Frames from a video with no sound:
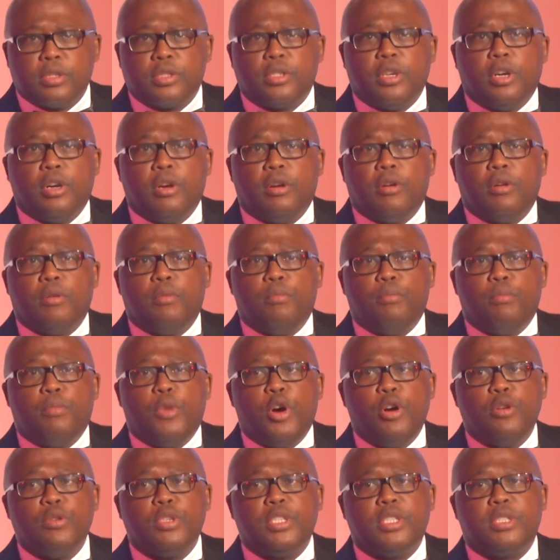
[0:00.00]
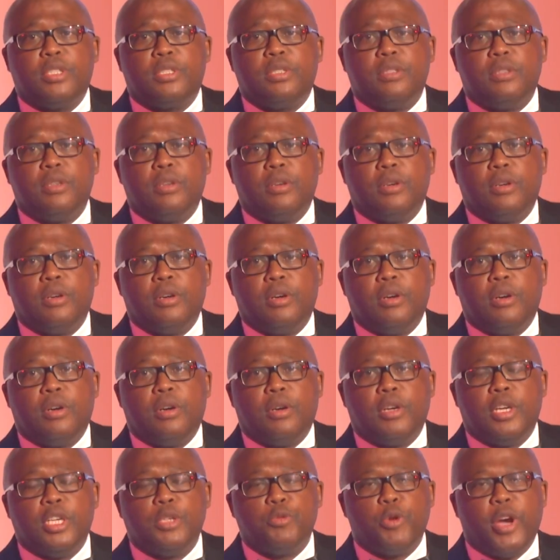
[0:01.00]
So,
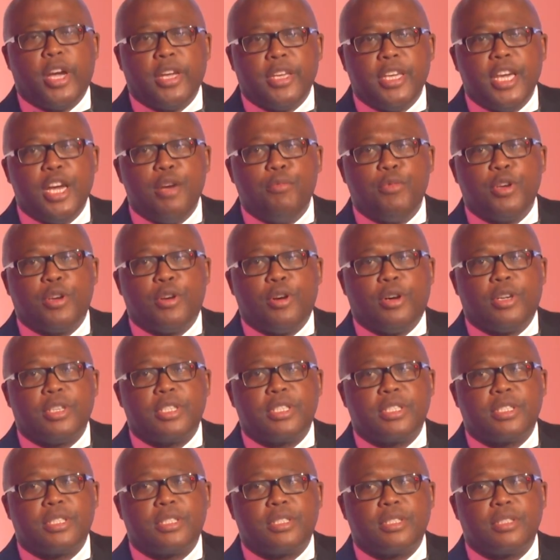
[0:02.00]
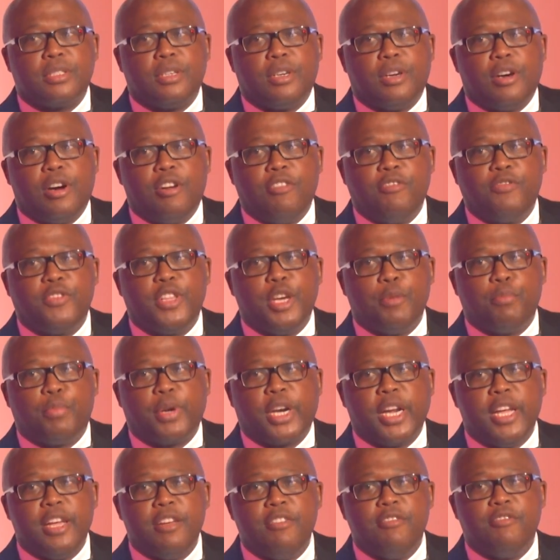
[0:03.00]
we are here because of the
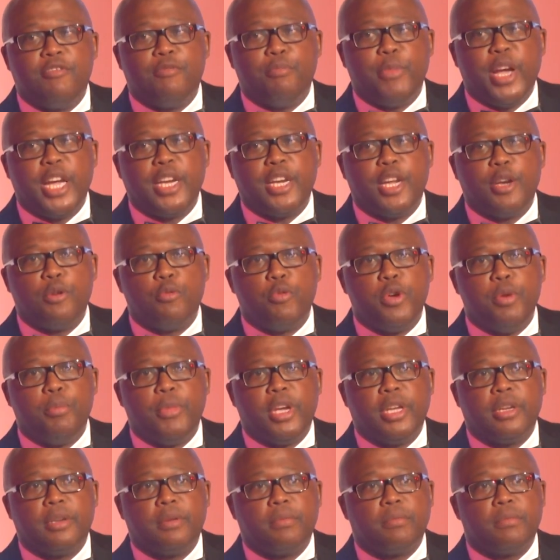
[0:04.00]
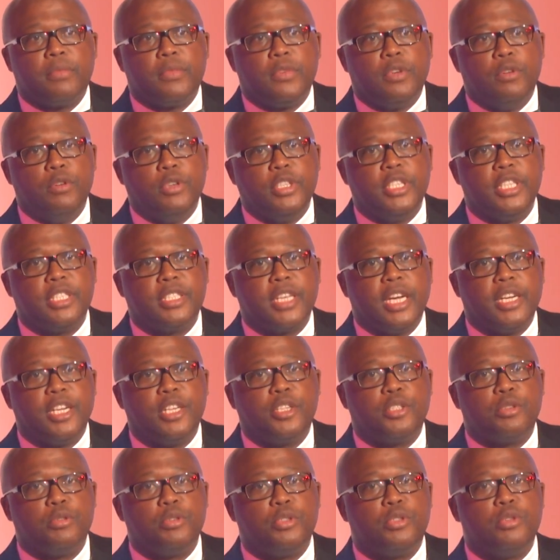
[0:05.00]
brave men and women who
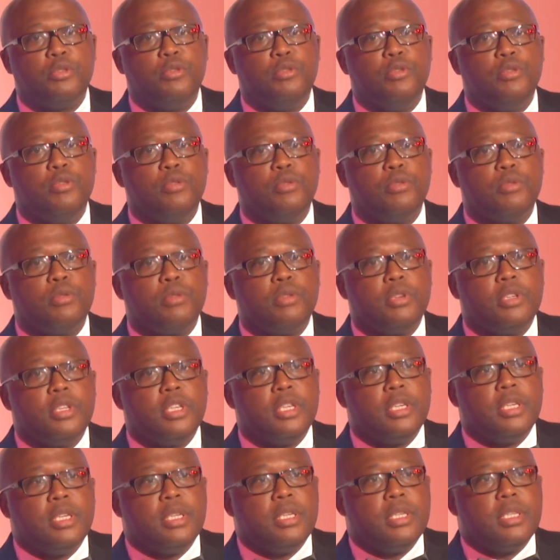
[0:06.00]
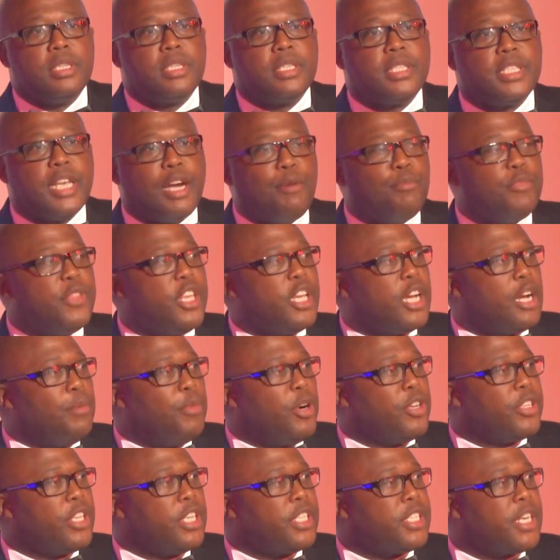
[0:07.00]
decided to do something
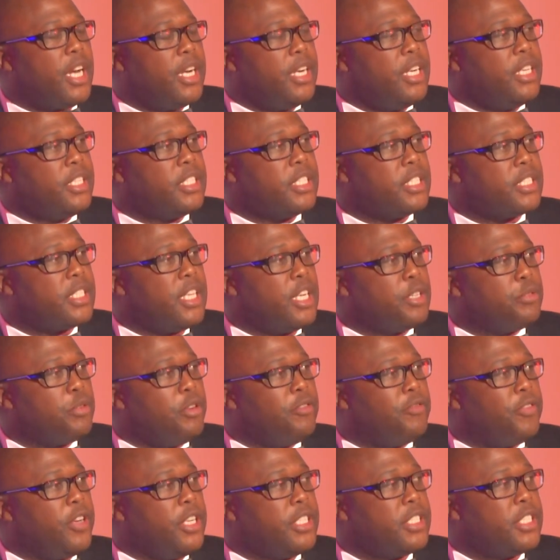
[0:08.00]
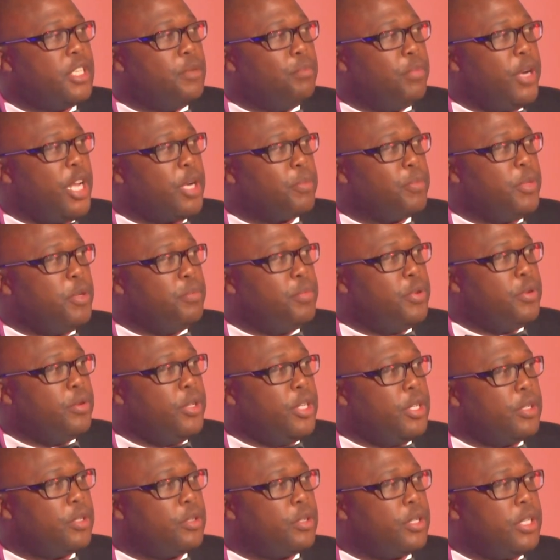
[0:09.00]
about the challenges that we're facing black people
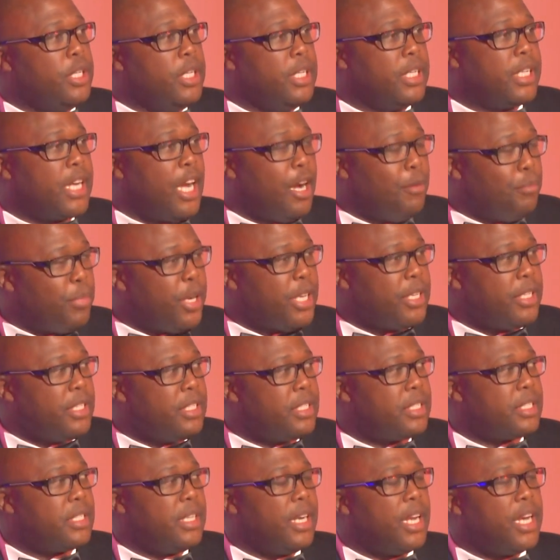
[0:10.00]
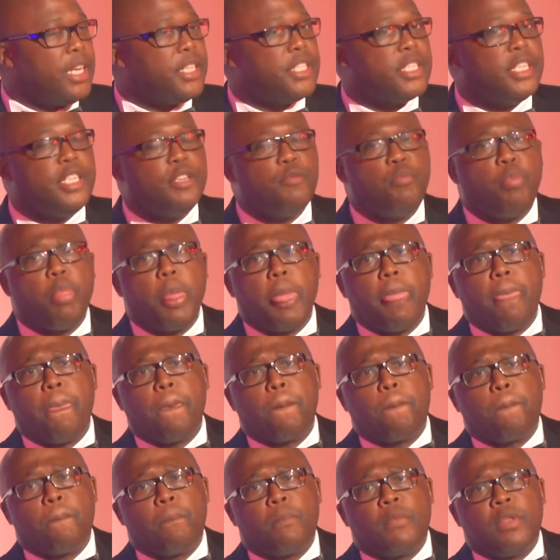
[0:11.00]
in companies largely,
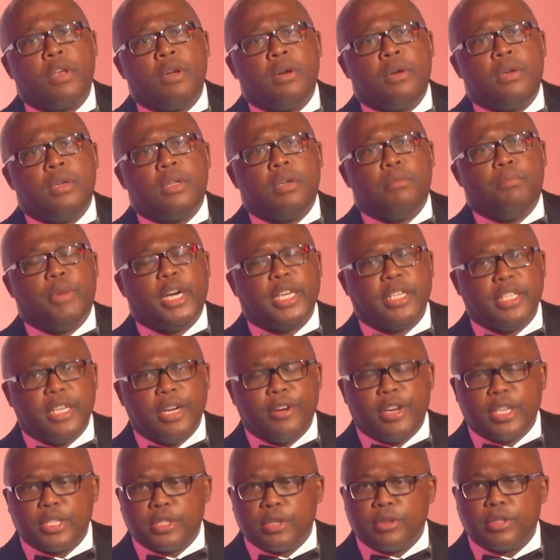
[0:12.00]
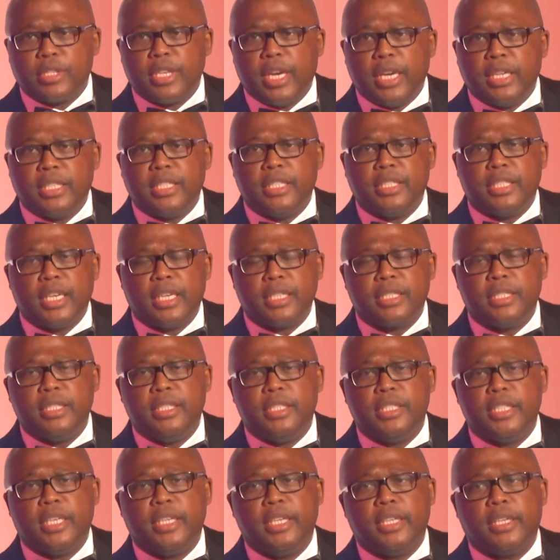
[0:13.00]
but in our society just
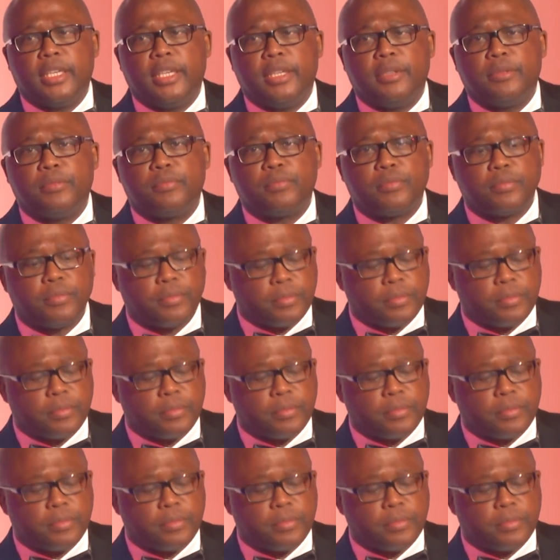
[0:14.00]
in general.